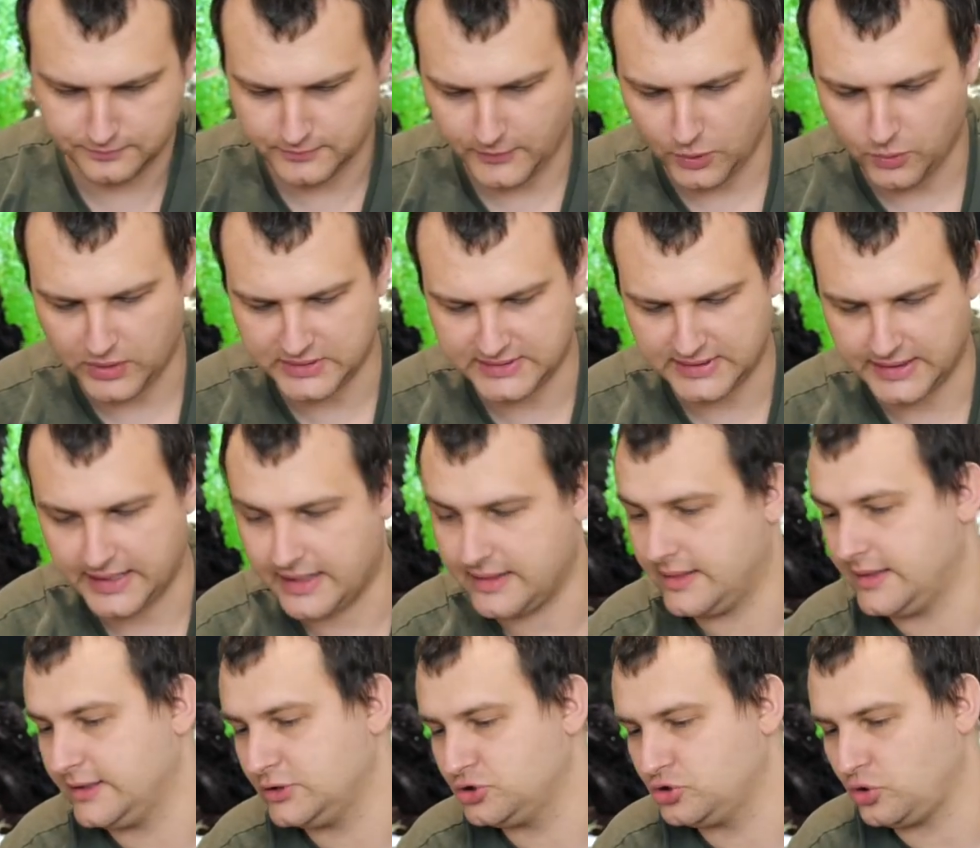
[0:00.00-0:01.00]
Once
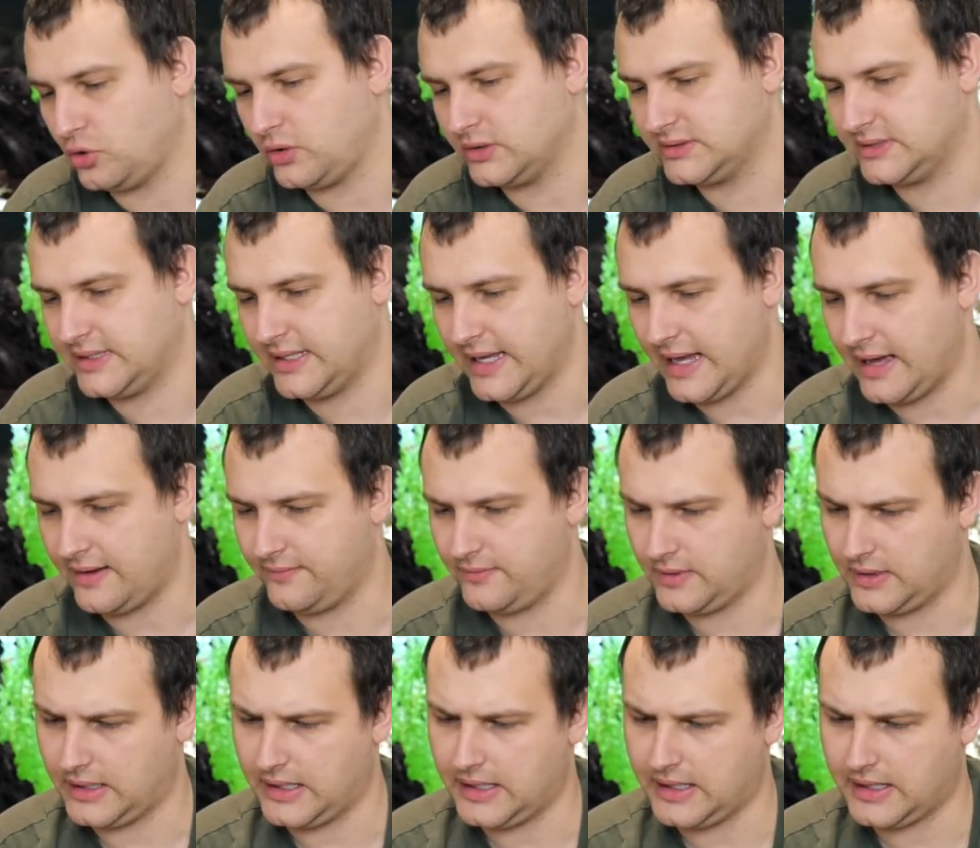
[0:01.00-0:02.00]
again, this sauce
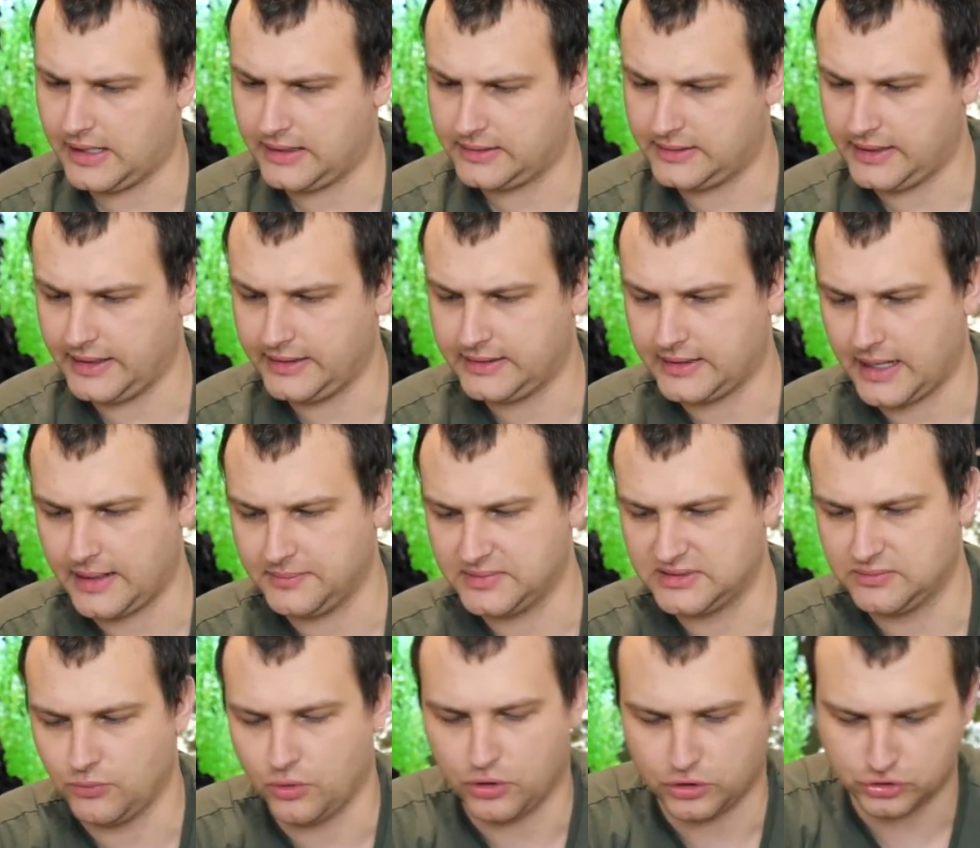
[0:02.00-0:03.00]
have 3
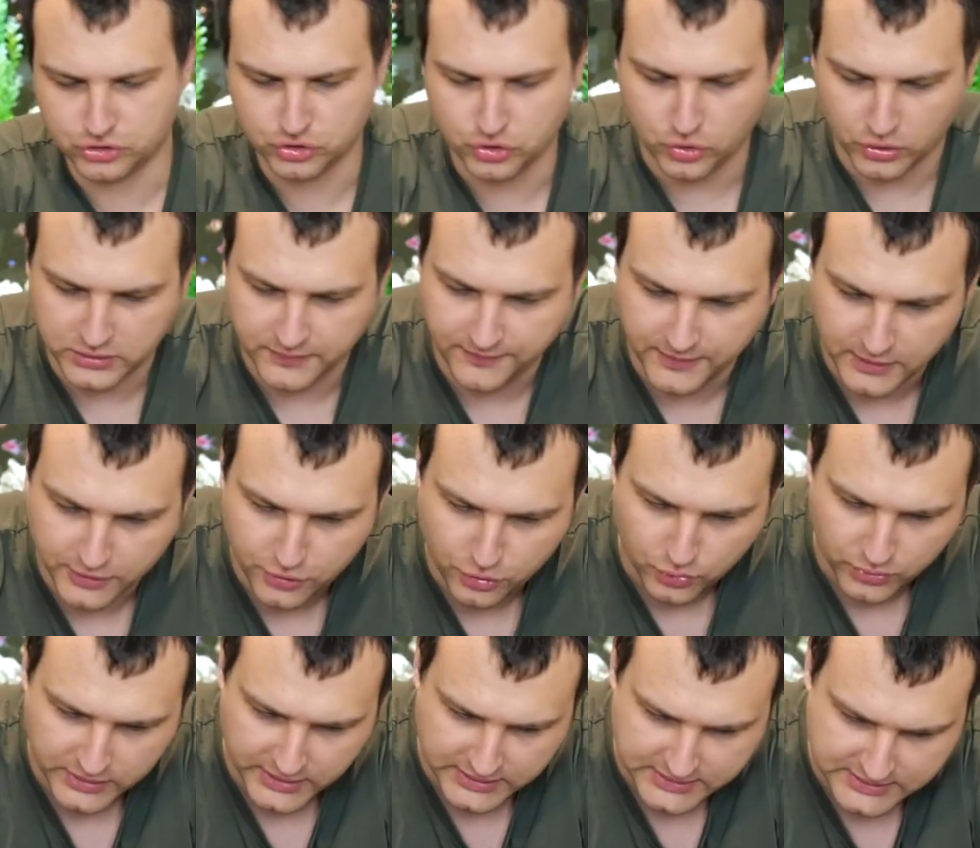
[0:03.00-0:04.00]
times more Scoville
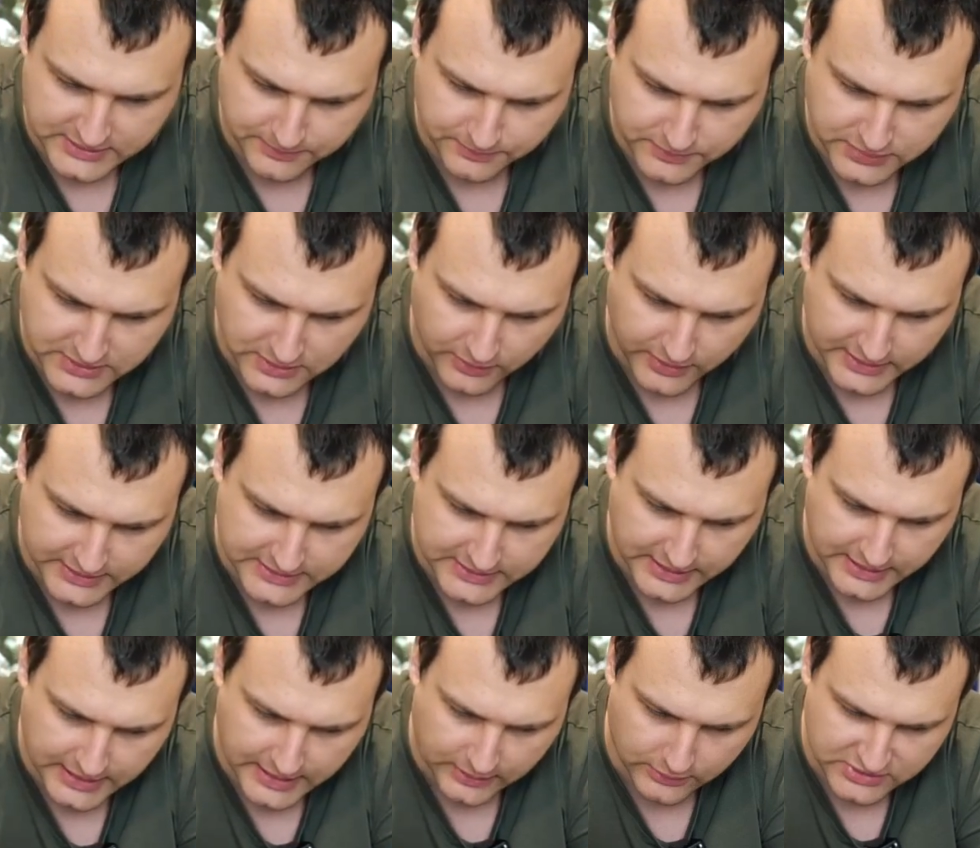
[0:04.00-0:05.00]
units, so let's
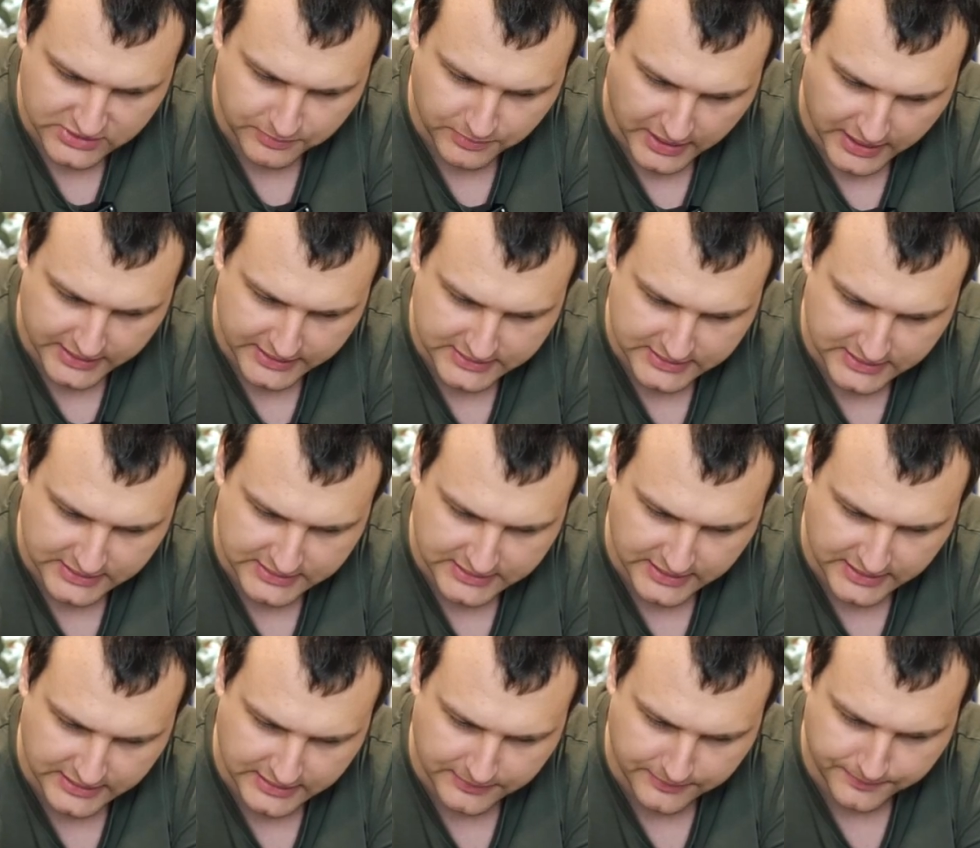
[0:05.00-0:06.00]
see how spicy is
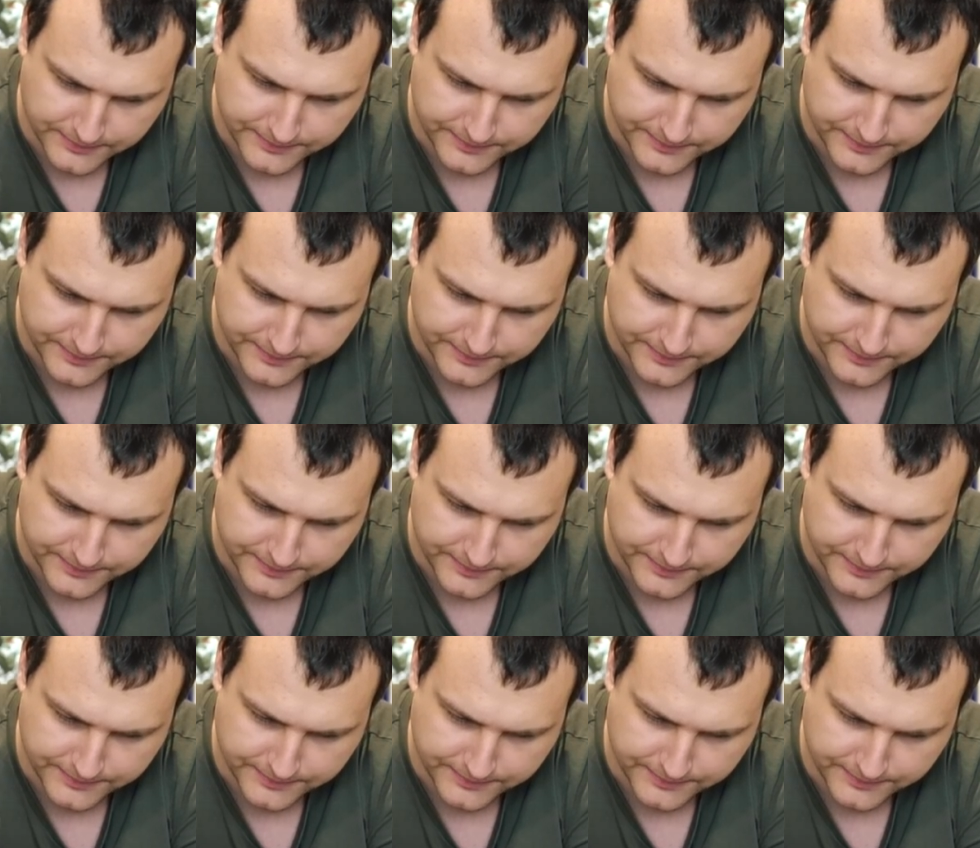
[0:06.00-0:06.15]
it.